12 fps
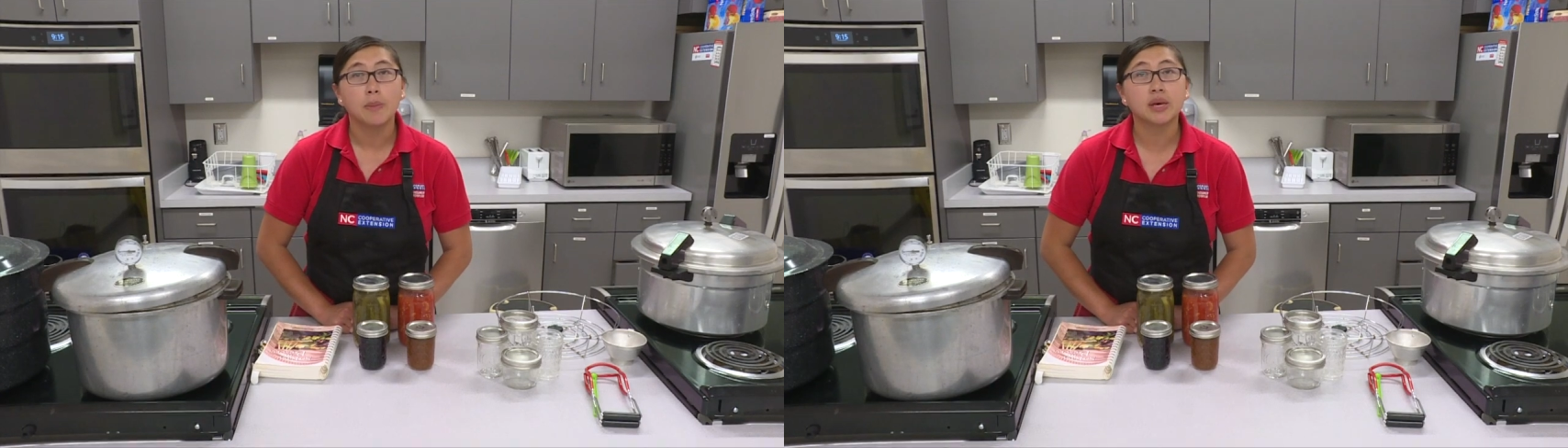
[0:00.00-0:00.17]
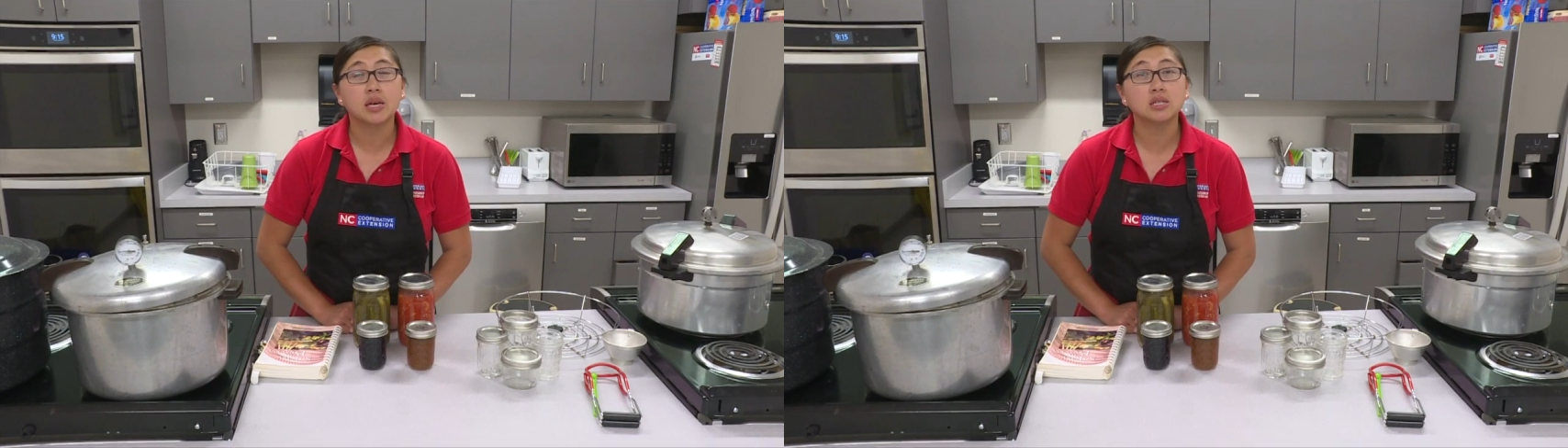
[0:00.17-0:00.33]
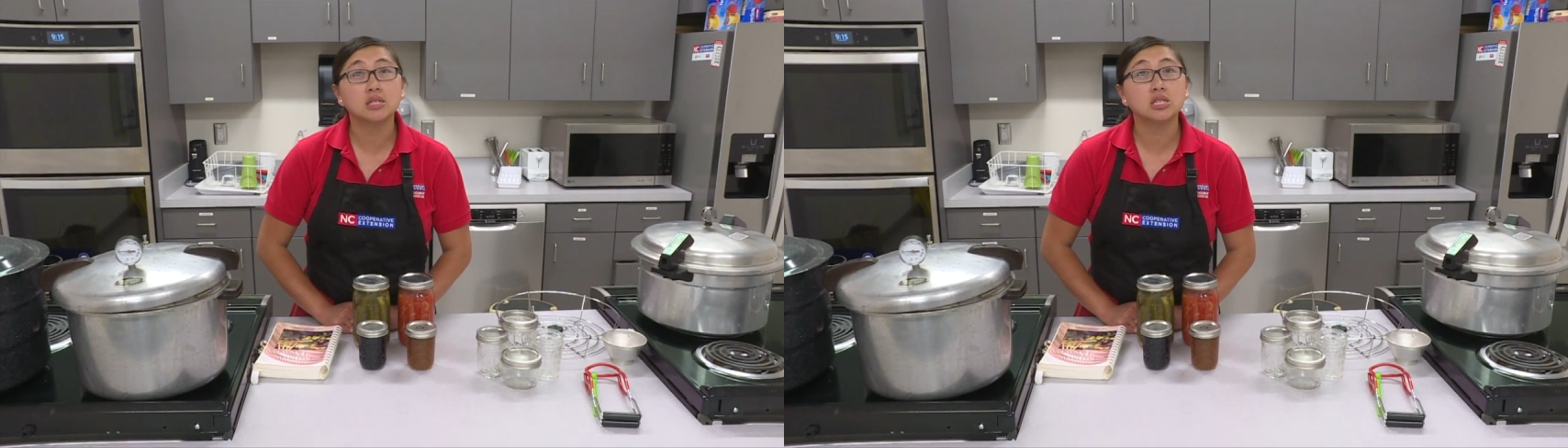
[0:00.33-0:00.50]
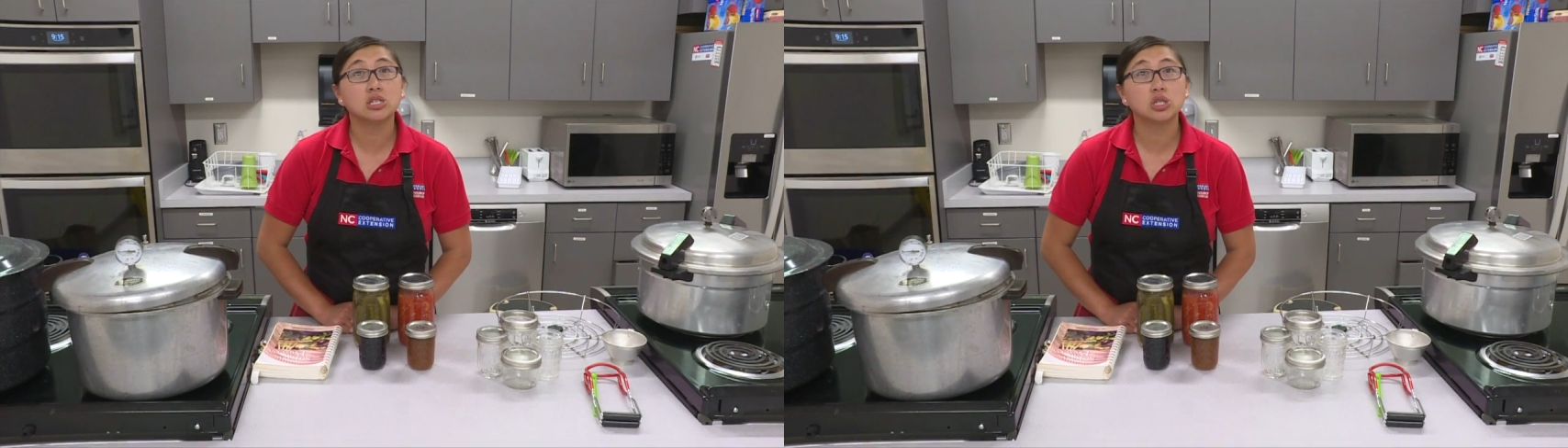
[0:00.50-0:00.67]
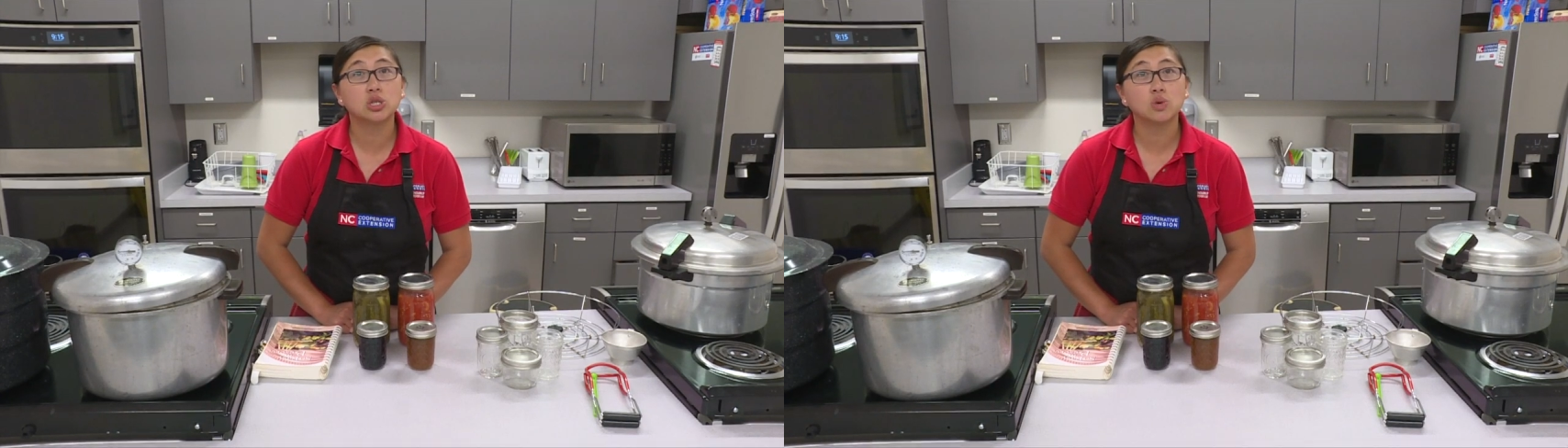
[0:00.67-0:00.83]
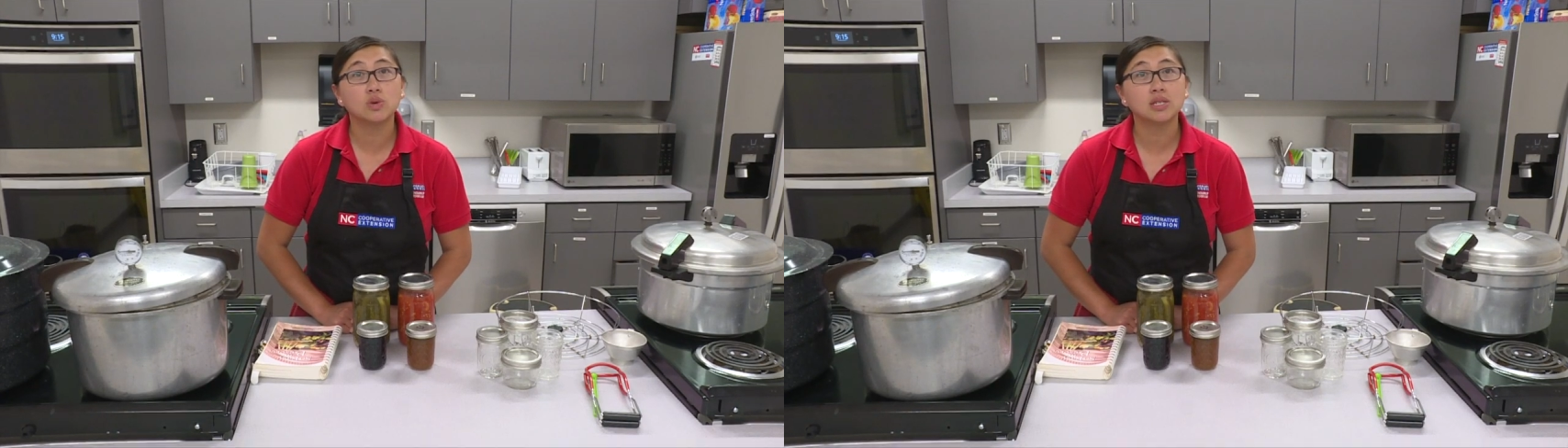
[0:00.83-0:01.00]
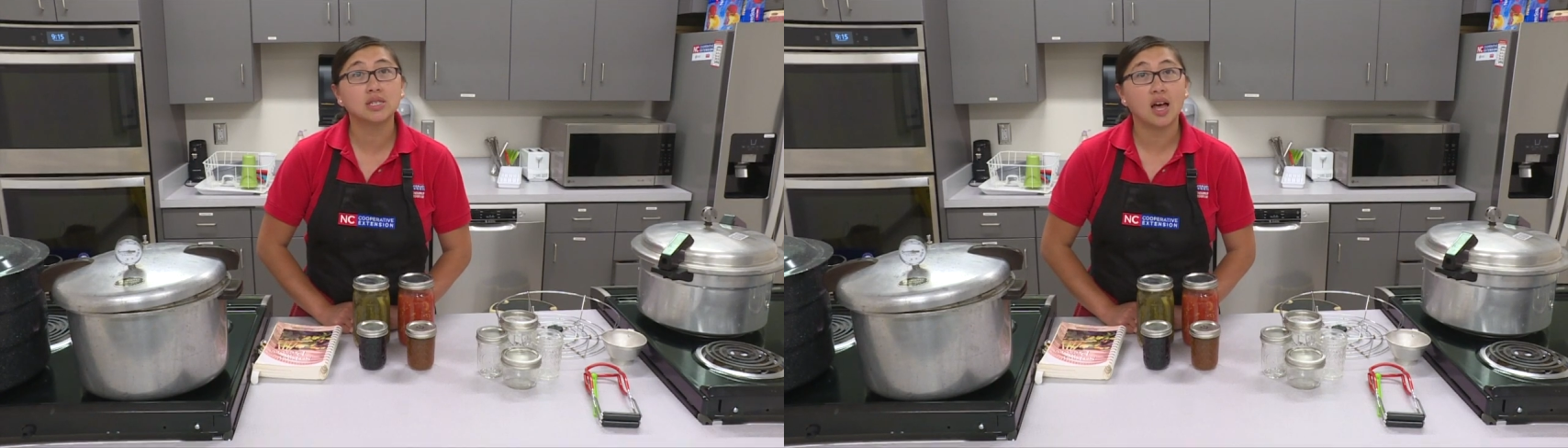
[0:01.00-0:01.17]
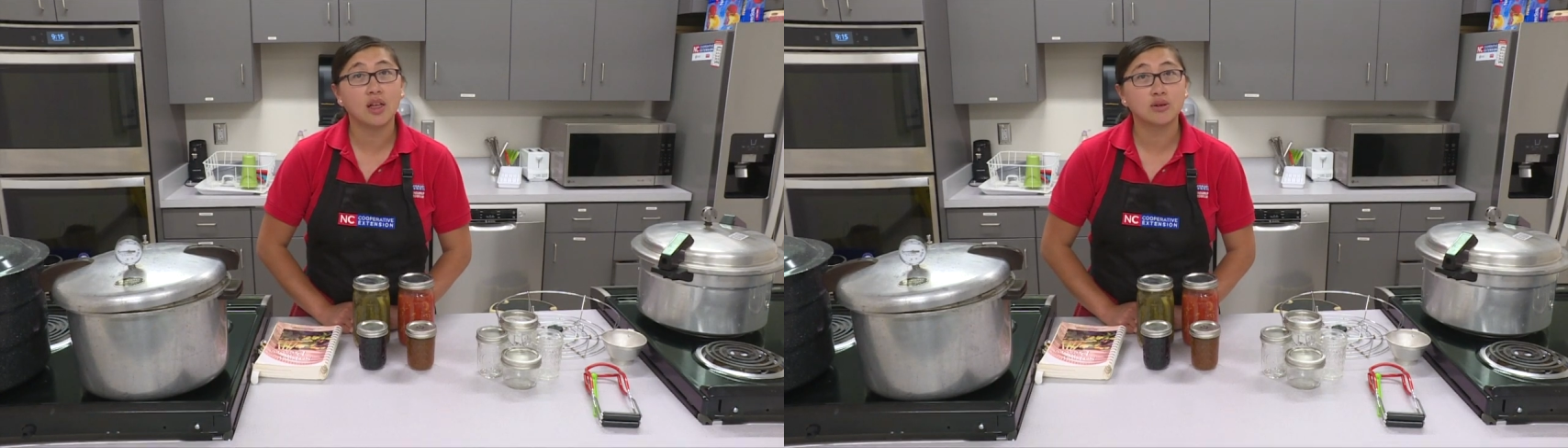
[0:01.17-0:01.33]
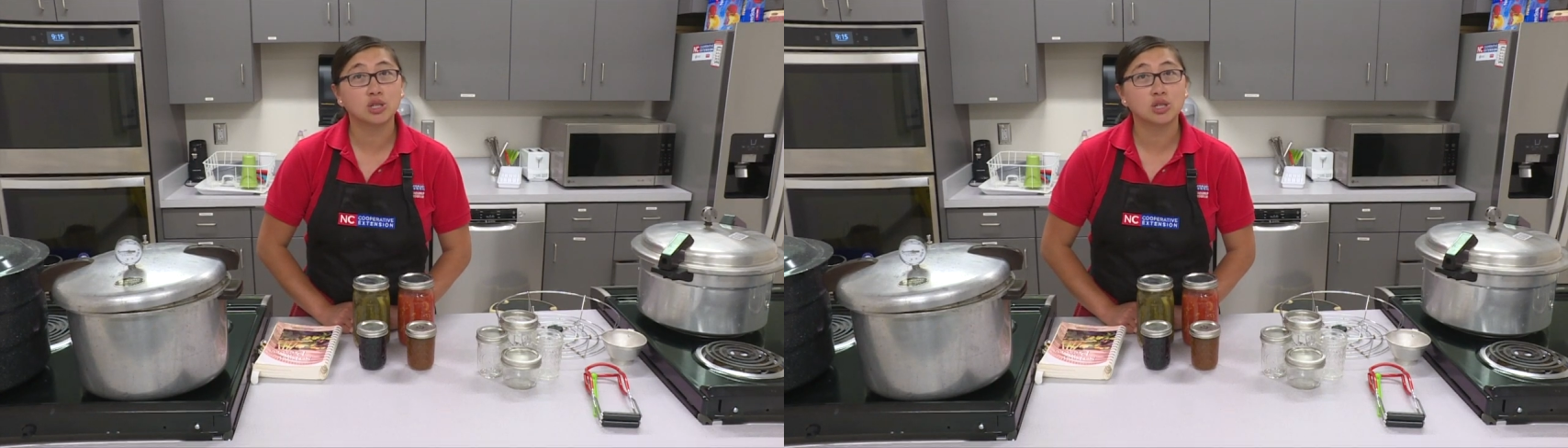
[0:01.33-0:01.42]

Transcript: because it destroys other